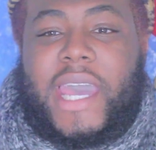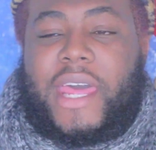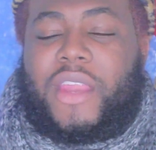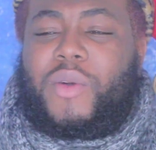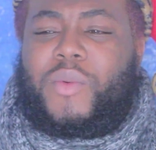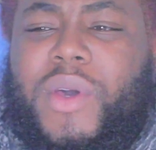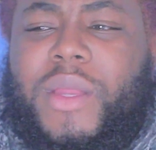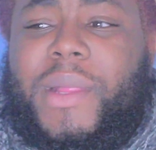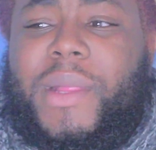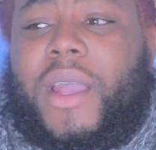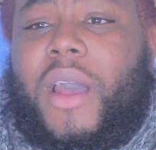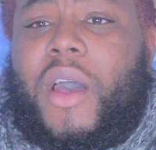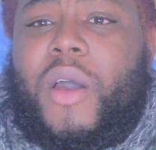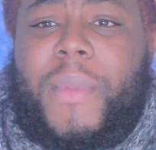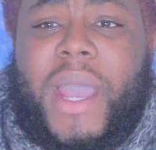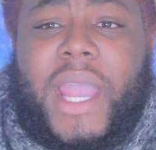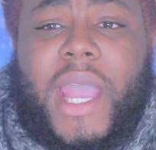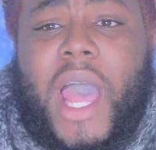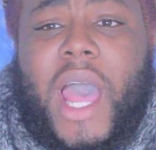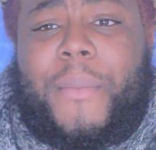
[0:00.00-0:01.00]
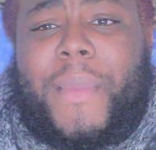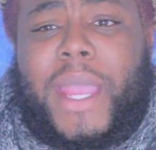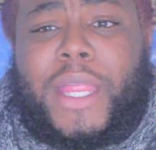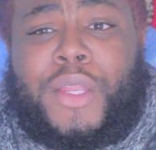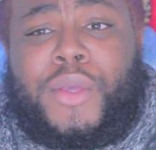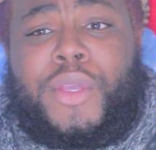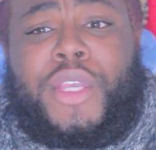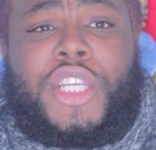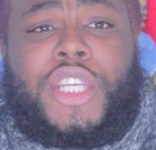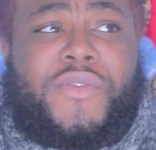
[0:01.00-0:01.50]
Like, I don't want to be like, oh my God, my
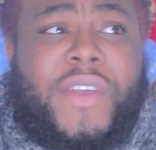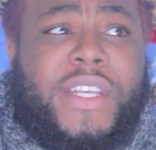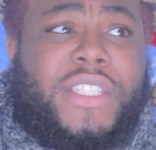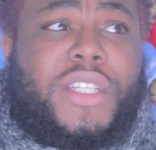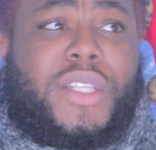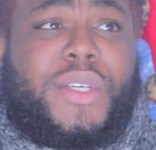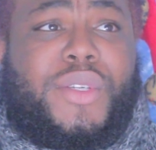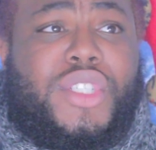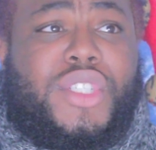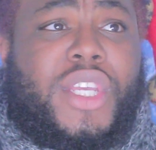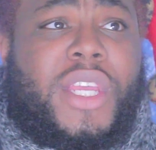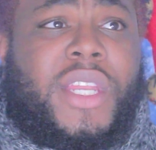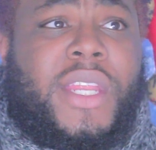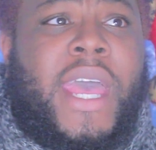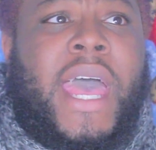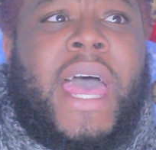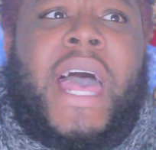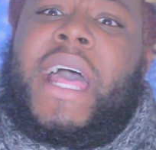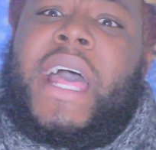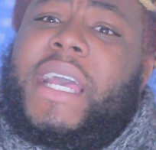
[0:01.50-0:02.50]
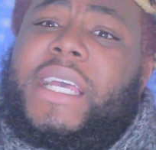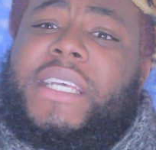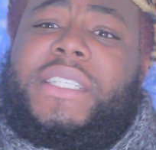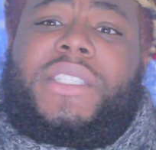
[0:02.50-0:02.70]
New Year's resolution mm-hmm.